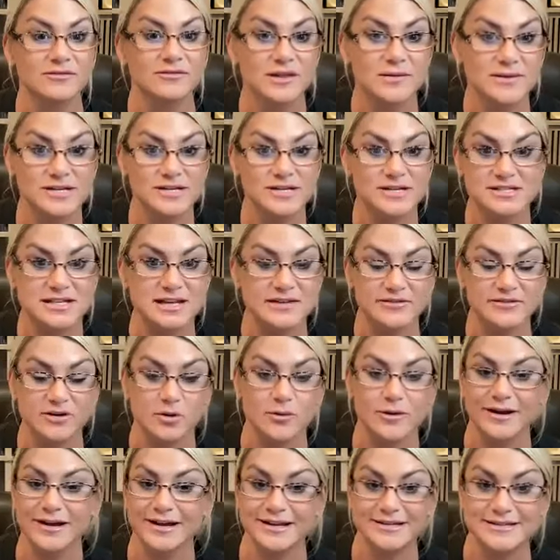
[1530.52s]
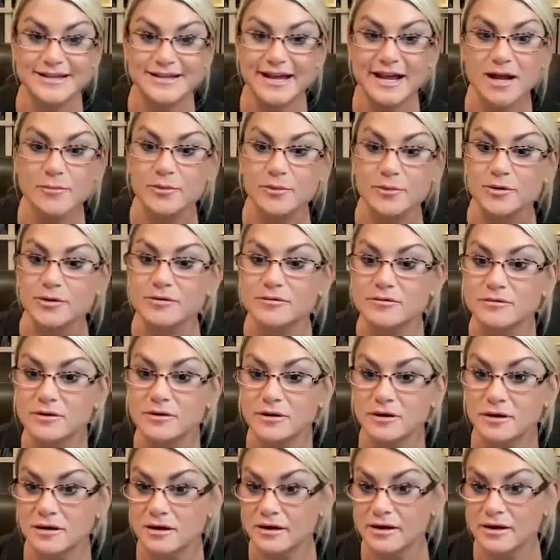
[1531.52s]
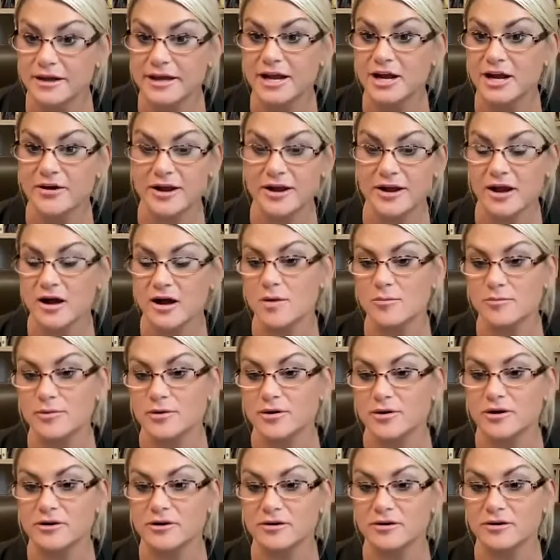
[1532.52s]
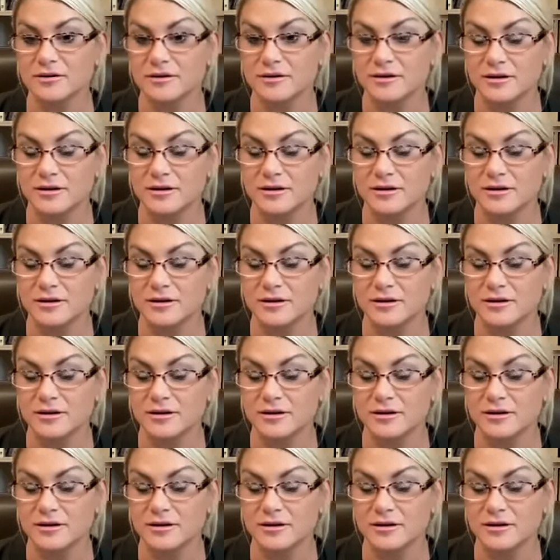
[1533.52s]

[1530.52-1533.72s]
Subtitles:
let me just give a quick example. Gary Homburg,